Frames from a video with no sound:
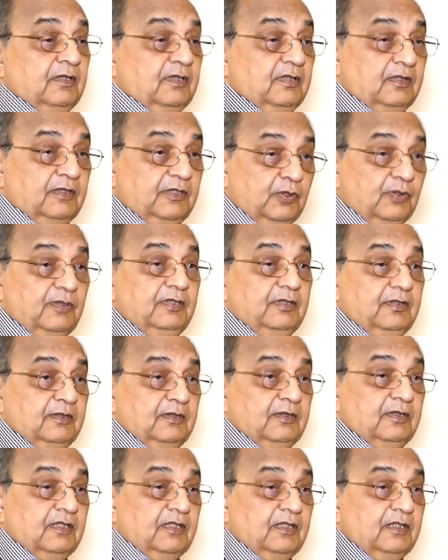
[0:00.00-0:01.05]
during
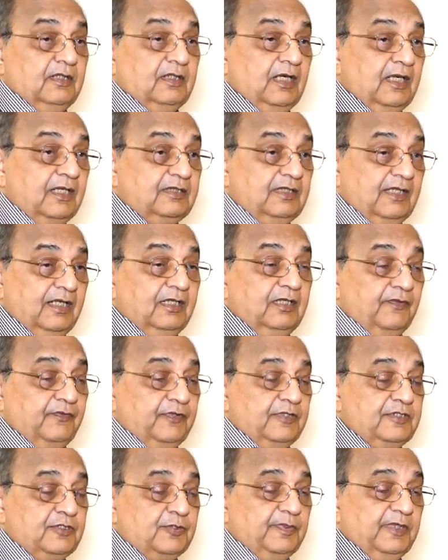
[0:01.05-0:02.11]
at the end of
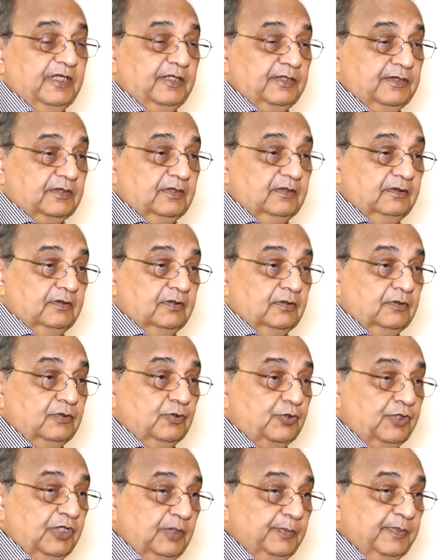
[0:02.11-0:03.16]
inspiration
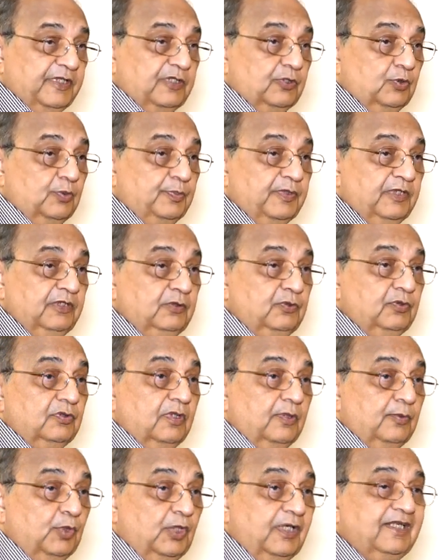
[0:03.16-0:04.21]
to keep it open to
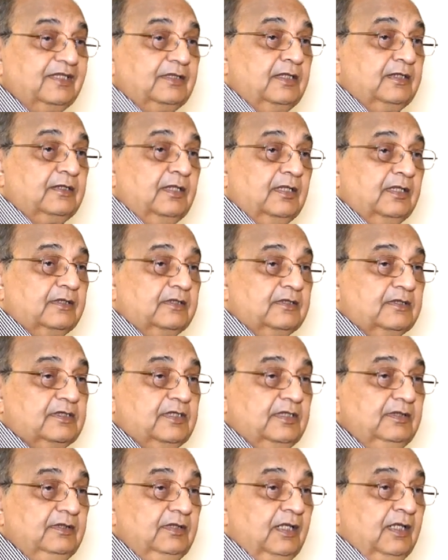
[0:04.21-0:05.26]
avoid the
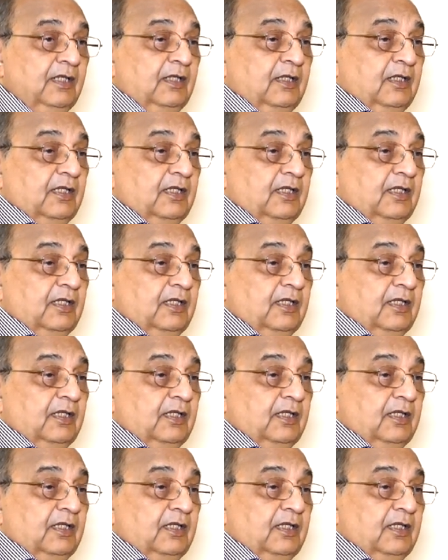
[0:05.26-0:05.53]
atelectasis,